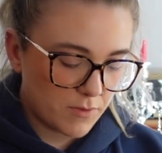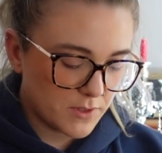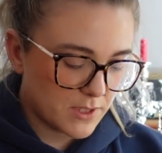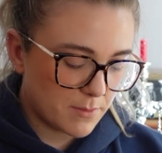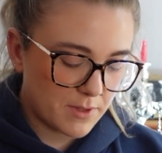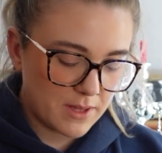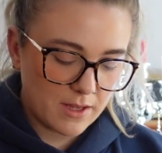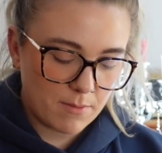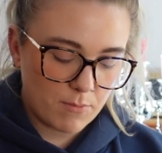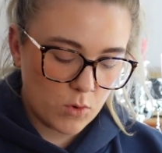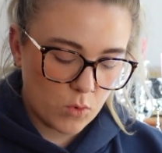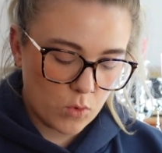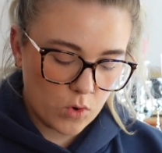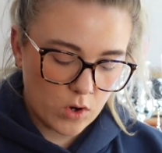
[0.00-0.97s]
with some of the
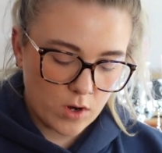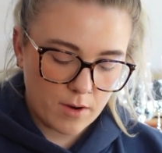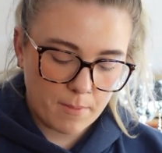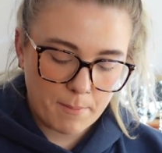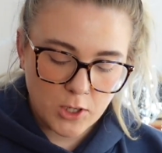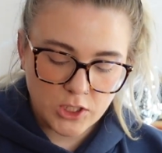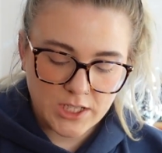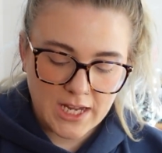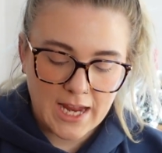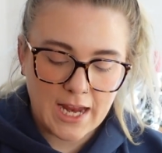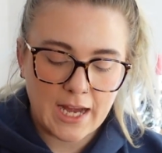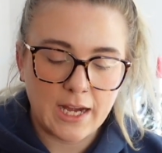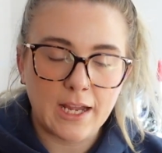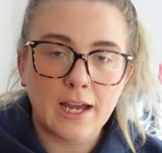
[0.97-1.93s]
more
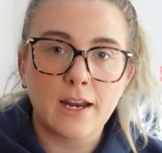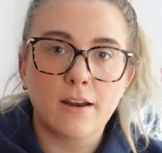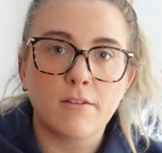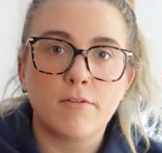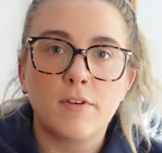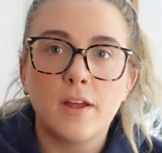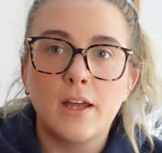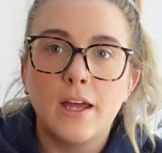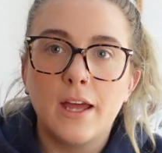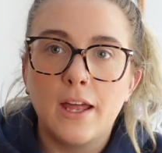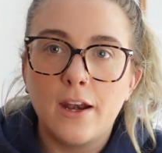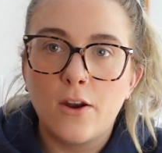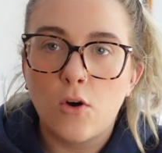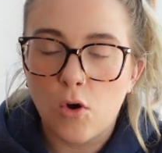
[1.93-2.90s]
mundane, kind of
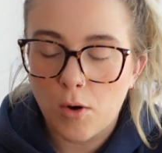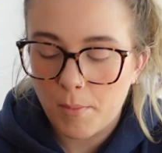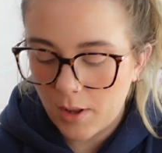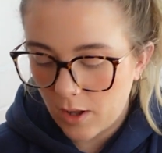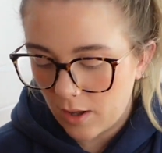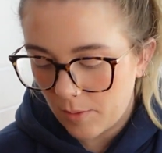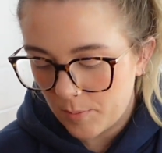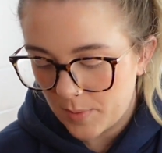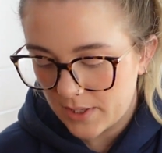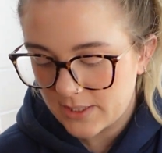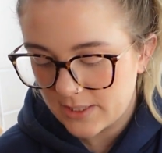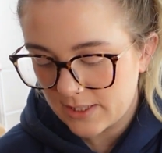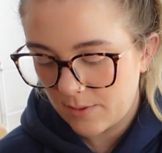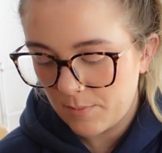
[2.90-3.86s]
normal
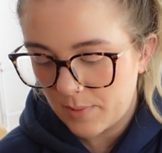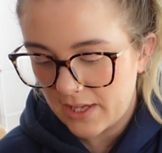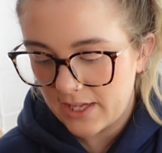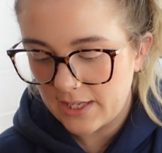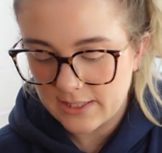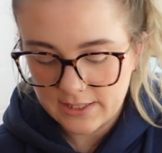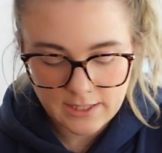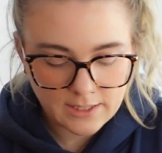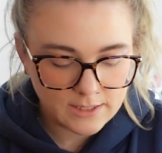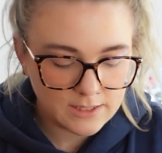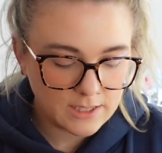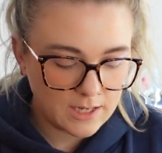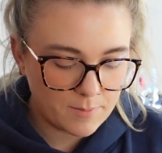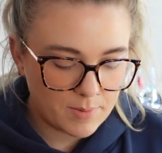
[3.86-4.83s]
bits and
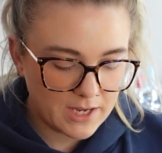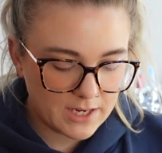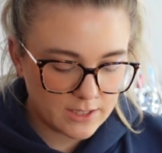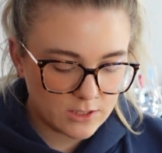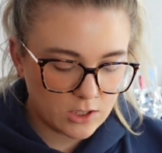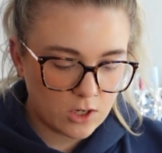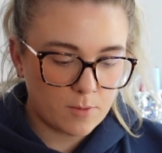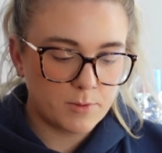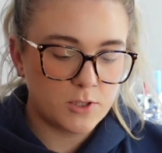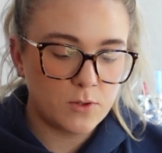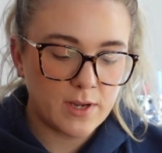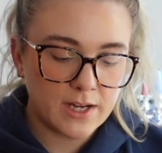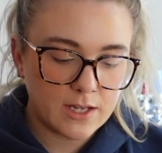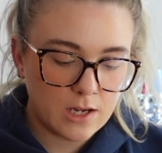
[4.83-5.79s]
pieces. I picked up
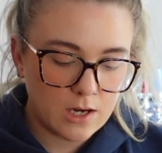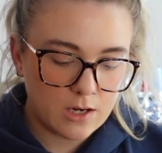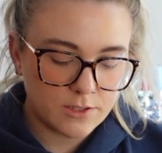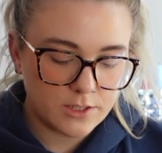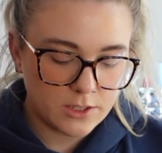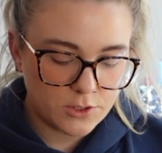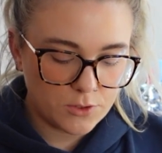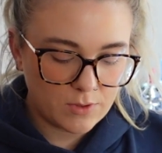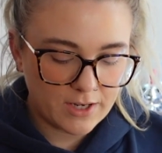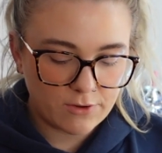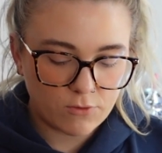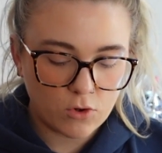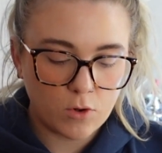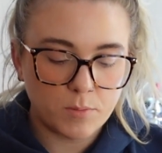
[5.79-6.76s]
2 head collars and 2
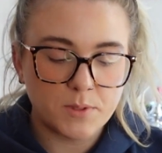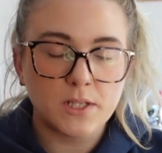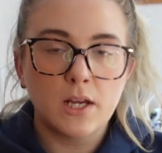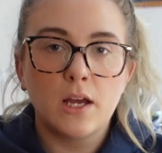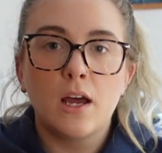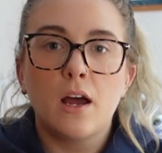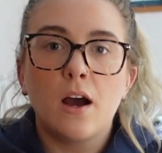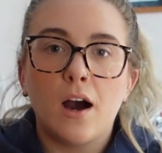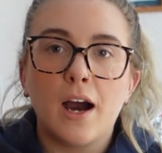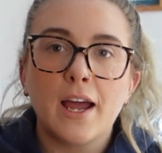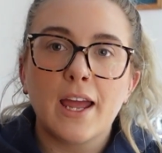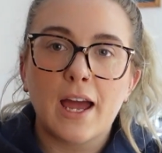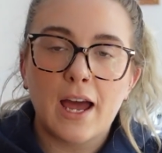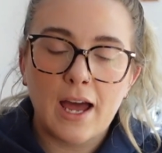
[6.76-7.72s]
lead ropes.
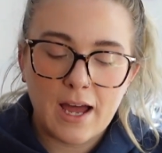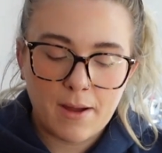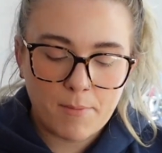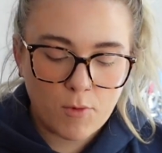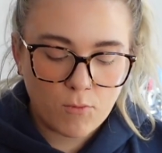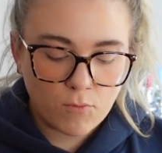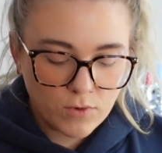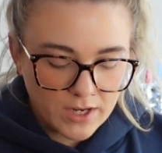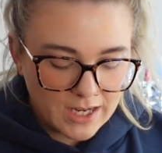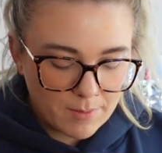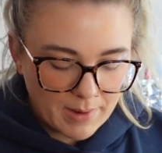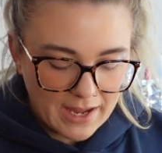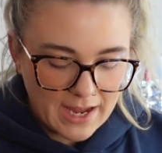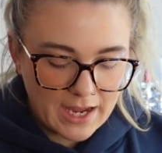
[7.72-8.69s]
I am really
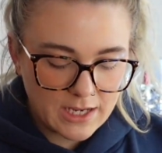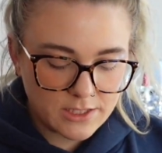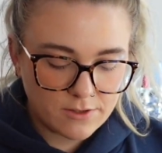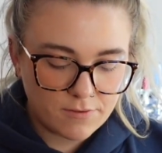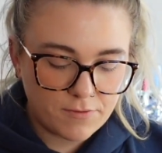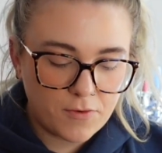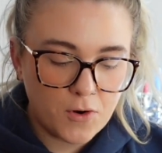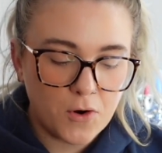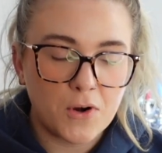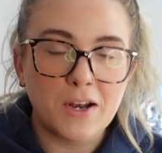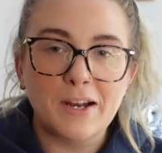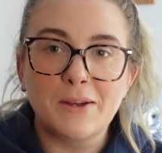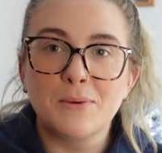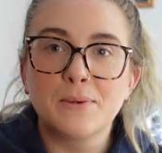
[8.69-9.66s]
bad for
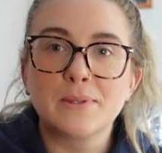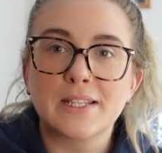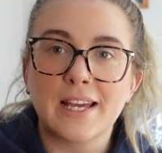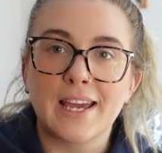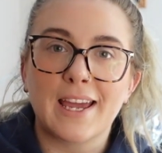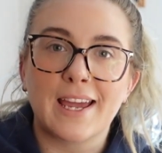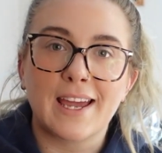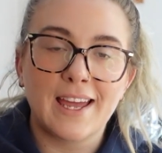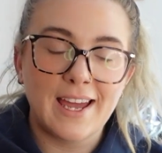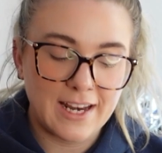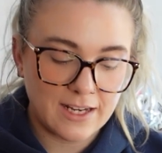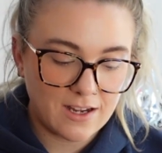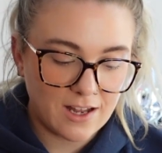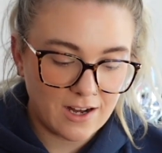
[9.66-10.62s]
losing
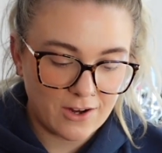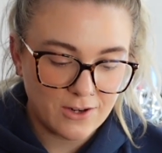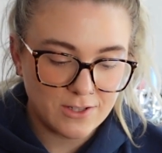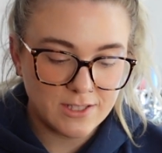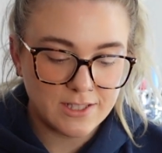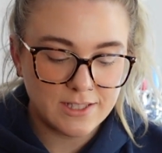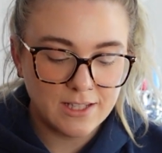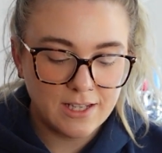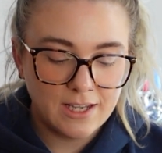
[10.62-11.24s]
head collars.